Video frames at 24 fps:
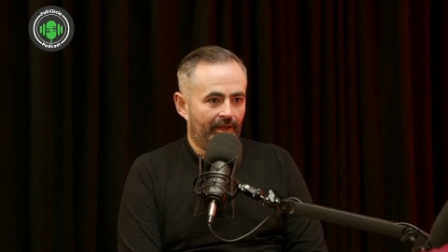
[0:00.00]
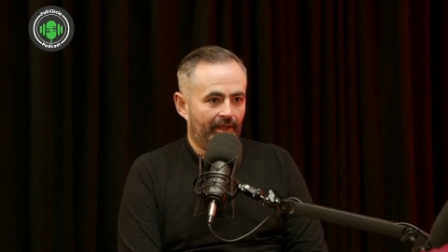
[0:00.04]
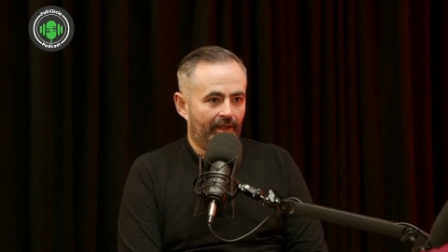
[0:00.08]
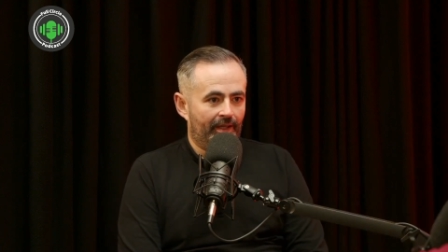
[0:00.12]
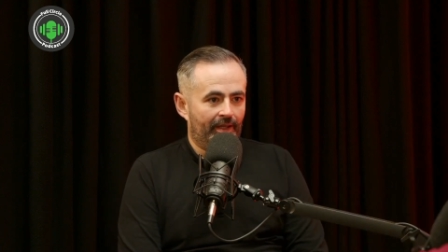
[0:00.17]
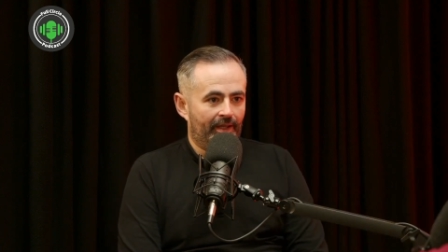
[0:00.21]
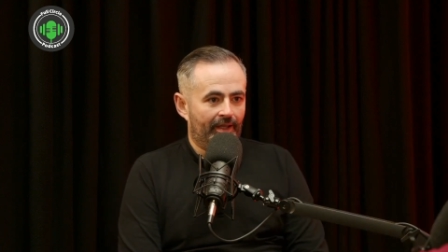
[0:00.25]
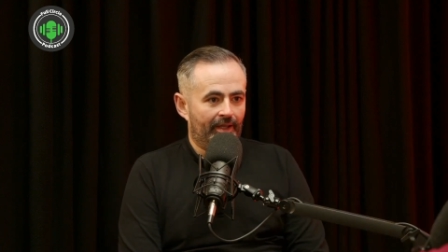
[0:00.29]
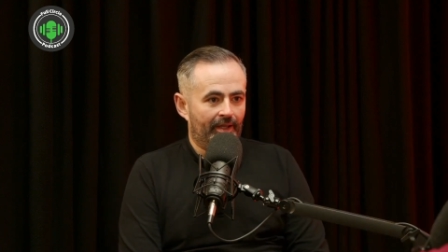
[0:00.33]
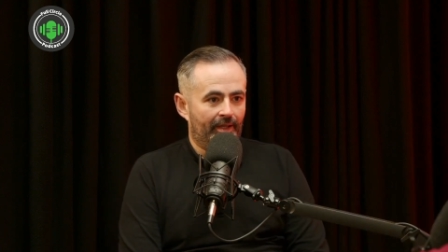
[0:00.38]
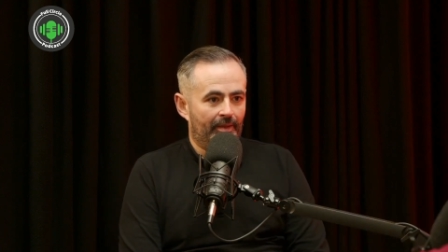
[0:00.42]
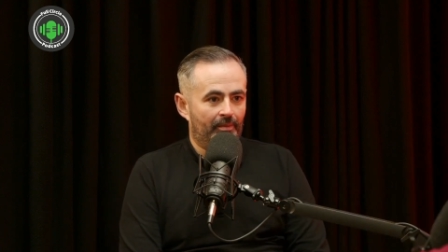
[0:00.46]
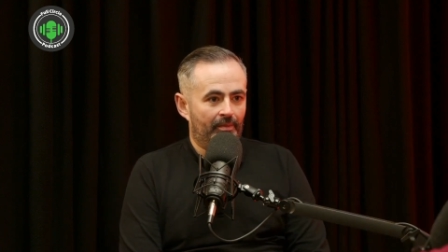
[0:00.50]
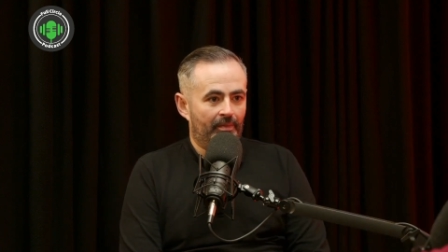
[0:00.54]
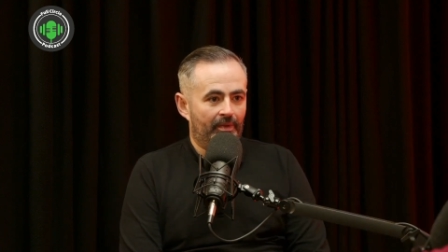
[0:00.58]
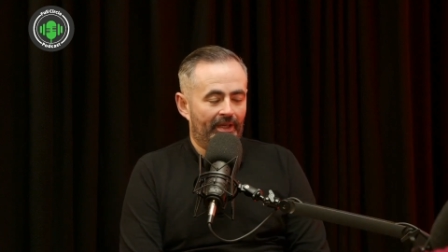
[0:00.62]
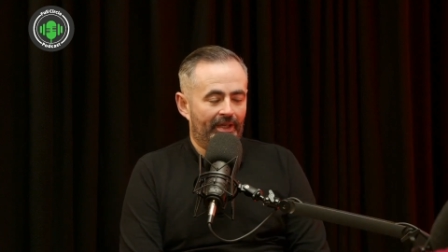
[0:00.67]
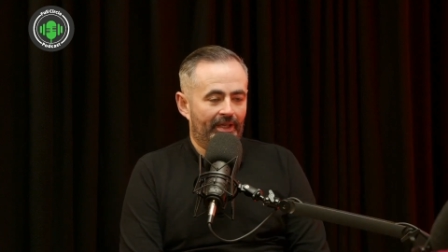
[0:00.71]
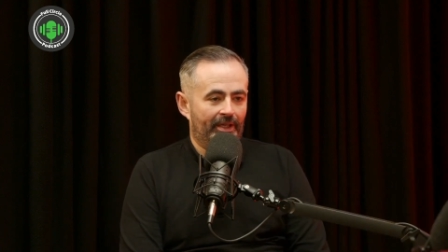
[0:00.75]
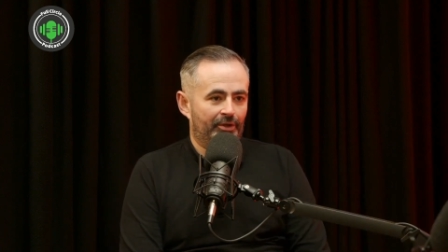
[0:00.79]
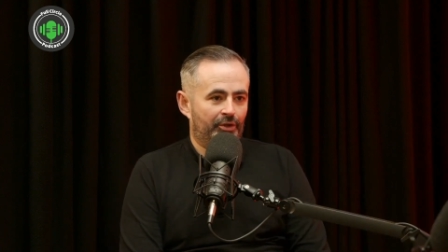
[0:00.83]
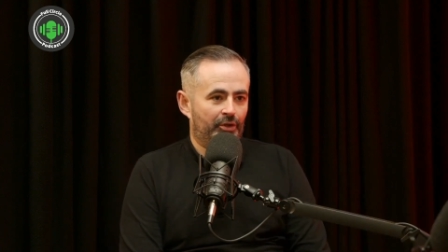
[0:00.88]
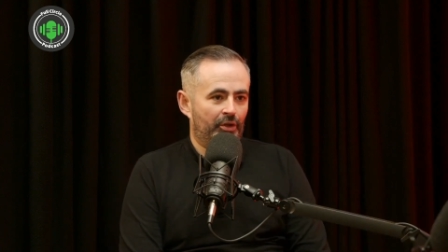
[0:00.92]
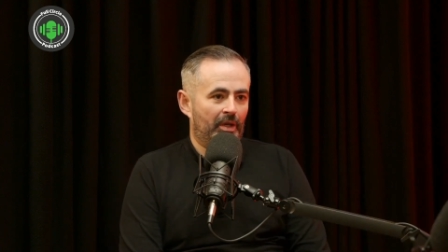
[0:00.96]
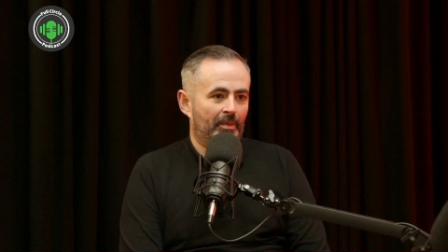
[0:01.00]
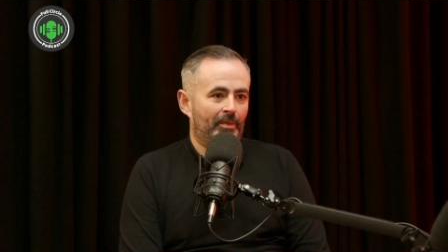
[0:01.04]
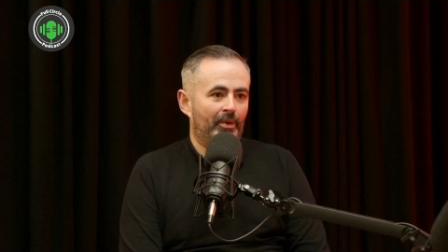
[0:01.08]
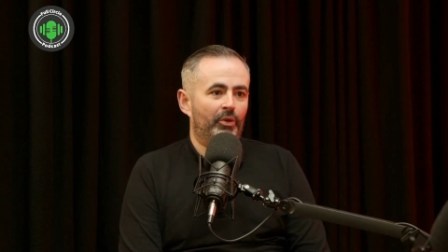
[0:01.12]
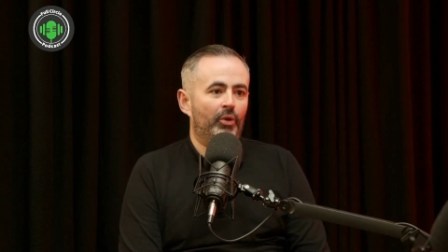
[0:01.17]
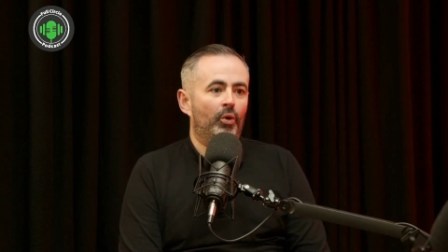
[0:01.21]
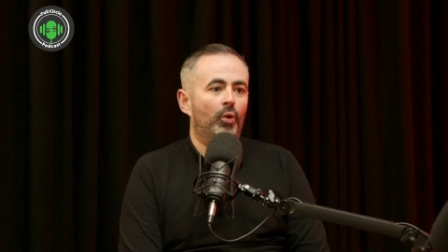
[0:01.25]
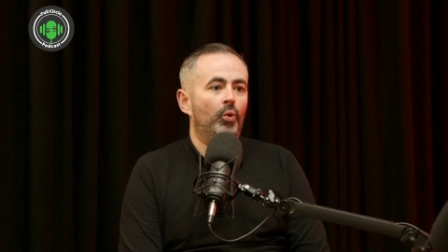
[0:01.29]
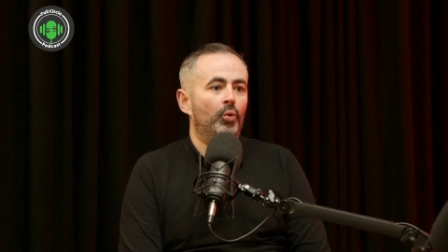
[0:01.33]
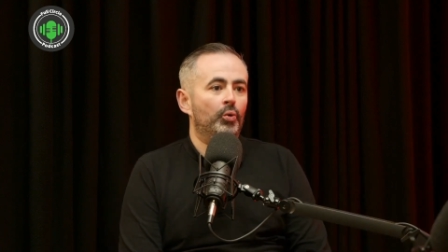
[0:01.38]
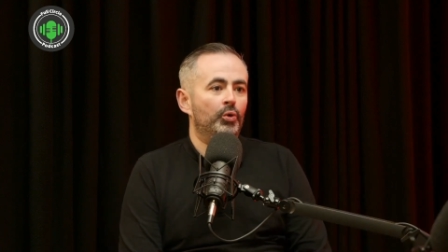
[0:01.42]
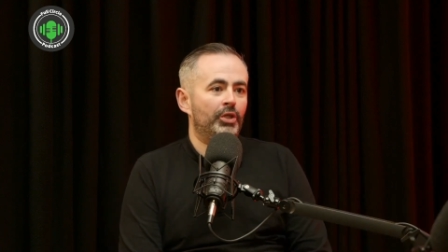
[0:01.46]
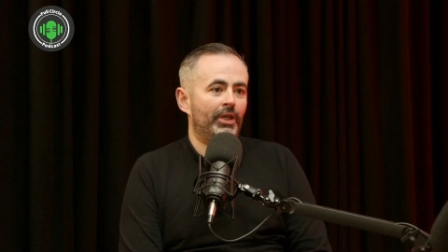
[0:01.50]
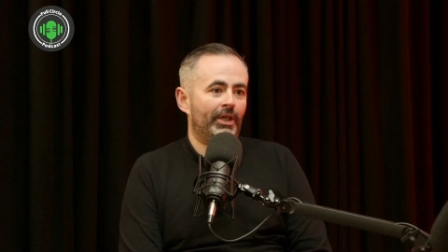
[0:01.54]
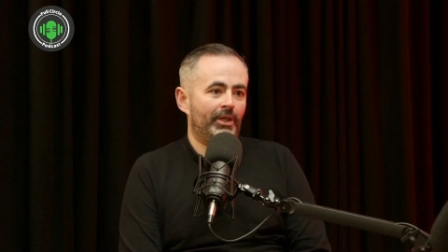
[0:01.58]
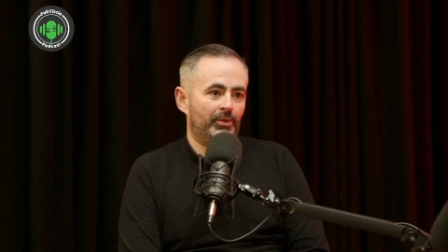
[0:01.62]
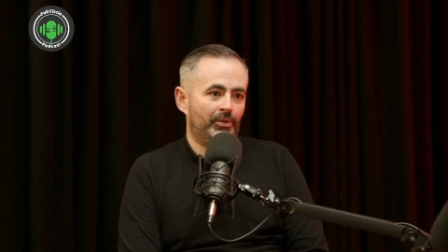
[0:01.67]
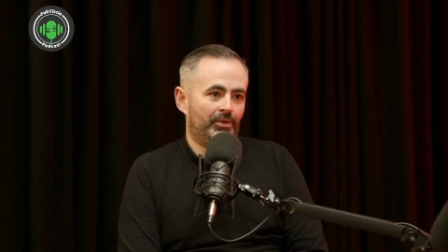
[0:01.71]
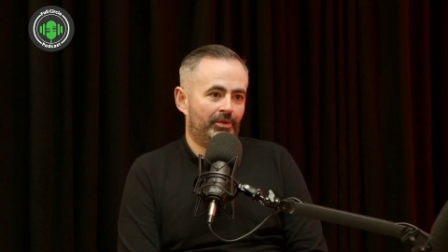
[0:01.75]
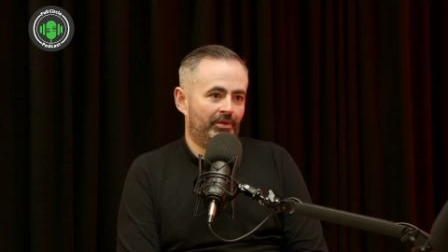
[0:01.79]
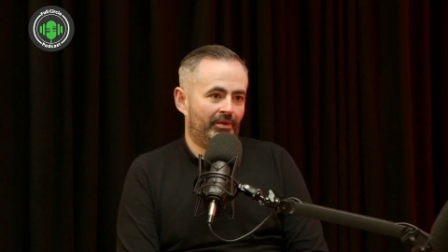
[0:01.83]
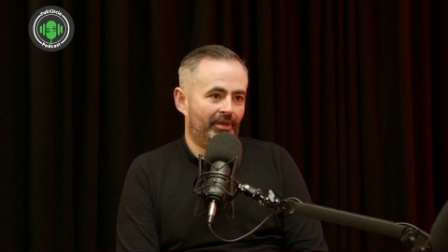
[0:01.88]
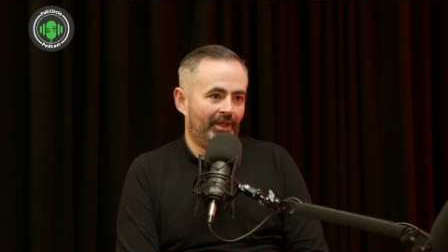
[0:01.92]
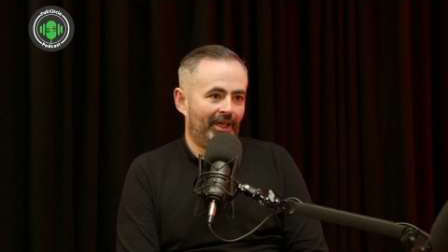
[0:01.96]
Um, and it's about the whole
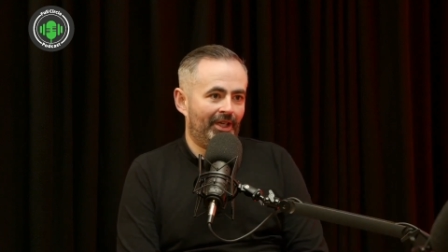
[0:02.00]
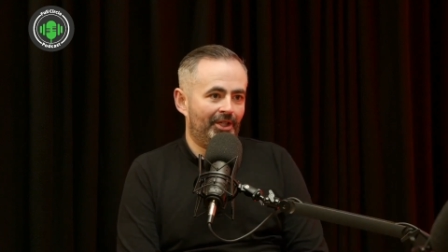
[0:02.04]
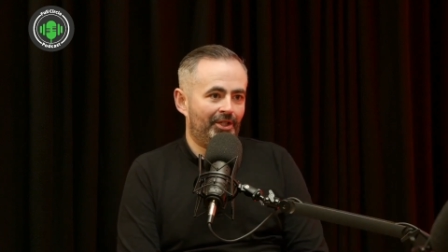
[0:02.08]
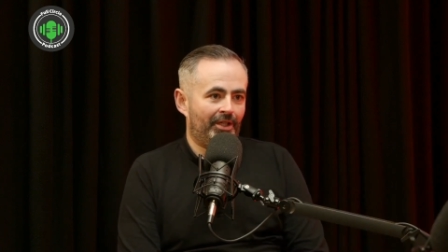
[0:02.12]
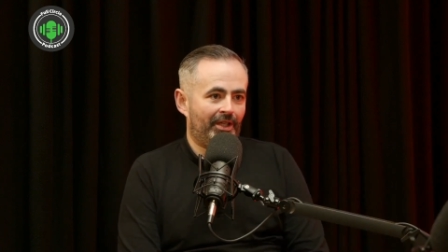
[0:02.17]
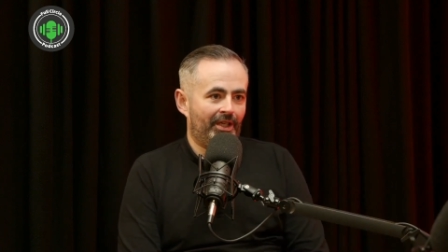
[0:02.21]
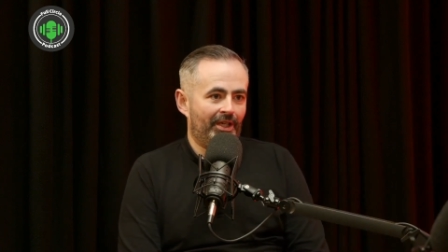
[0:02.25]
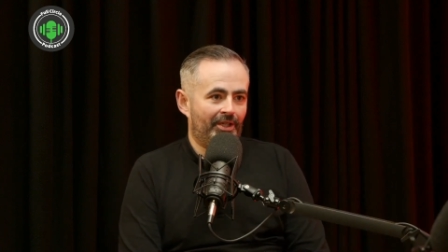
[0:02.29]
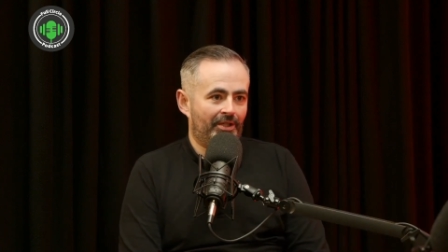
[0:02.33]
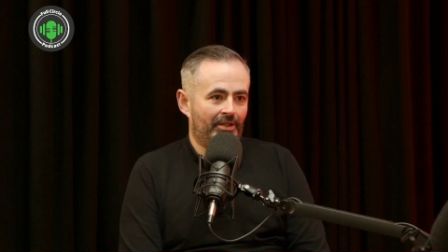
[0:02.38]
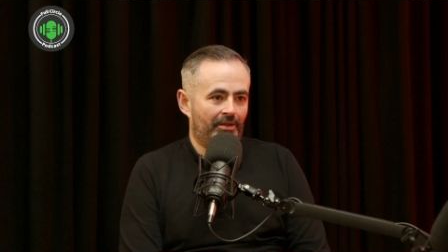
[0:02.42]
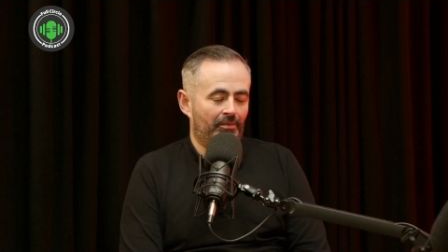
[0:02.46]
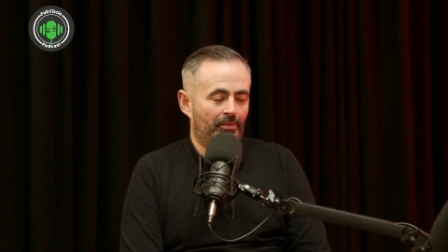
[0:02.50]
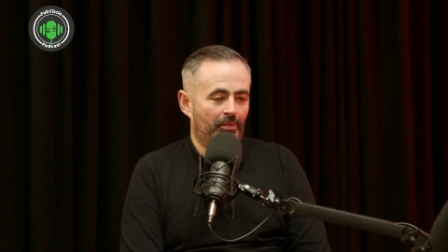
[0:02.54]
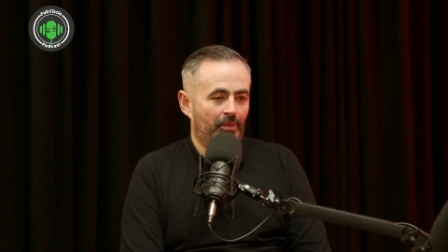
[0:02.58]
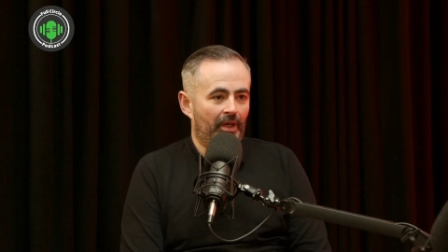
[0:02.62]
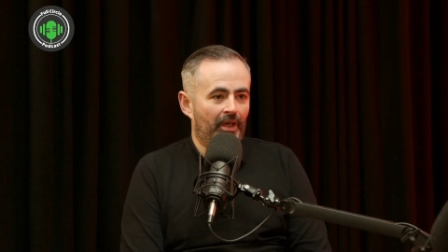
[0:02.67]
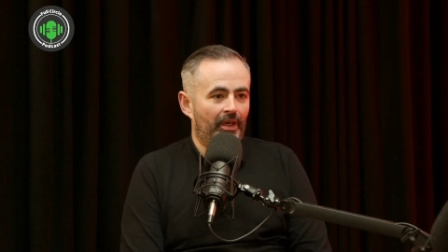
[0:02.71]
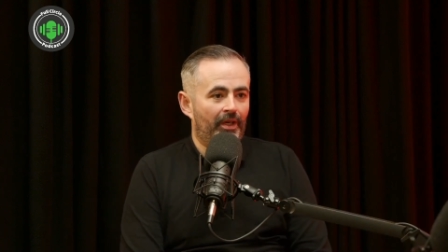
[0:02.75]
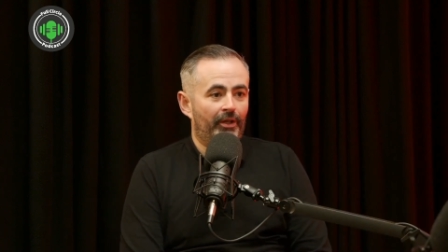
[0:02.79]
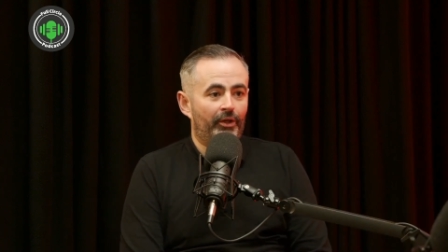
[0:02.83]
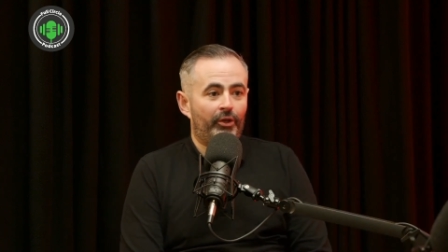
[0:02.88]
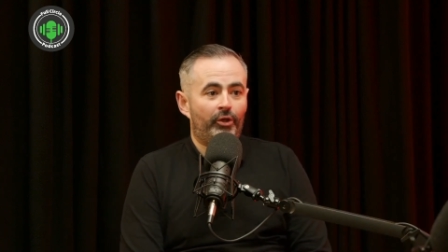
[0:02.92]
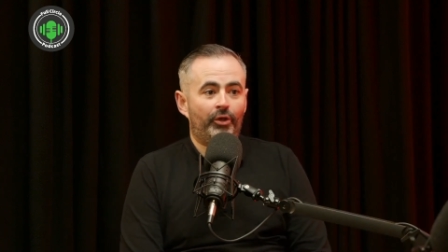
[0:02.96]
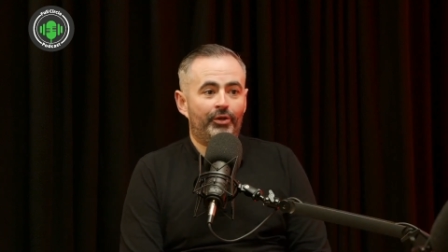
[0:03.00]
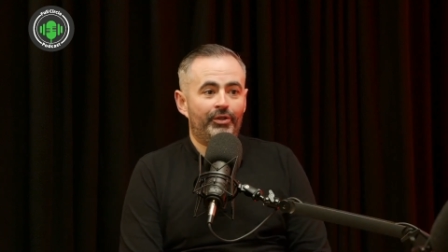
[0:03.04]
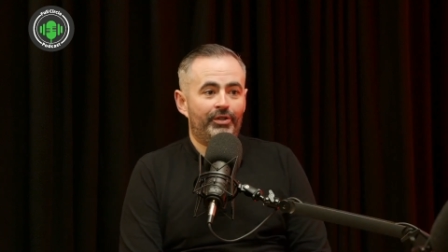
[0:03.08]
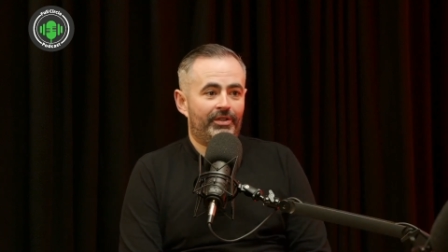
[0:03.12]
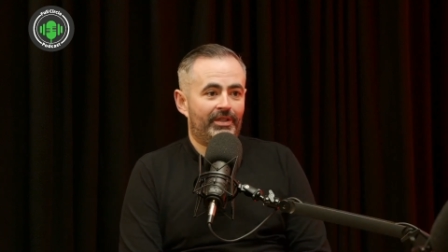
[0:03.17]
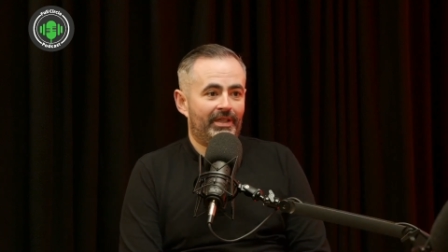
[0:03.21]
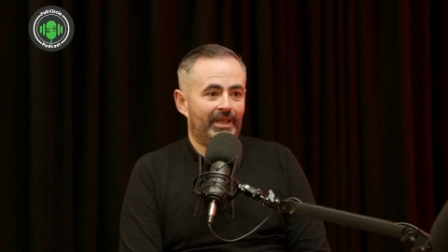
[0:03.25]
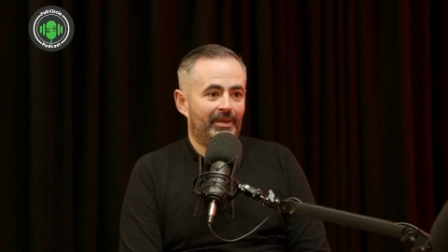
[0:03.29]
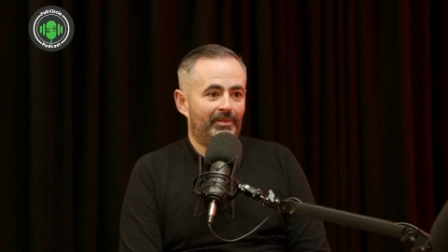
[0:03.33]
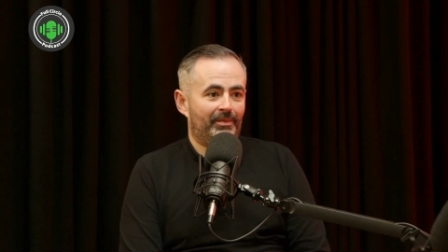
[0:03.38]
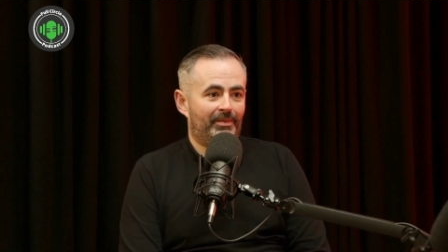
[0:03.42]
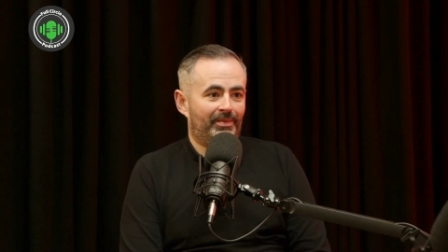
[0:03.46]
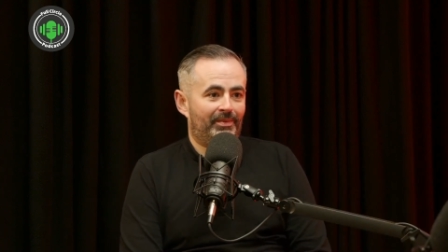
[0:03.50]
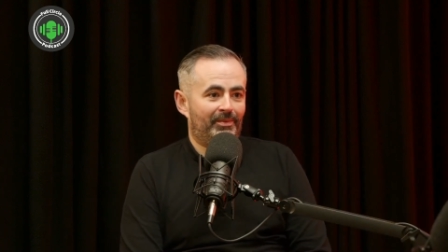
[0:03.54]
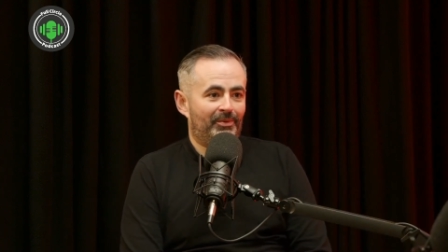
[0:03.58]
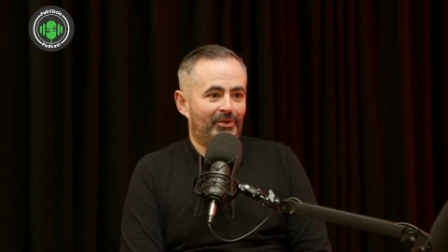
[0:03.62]
child education concept.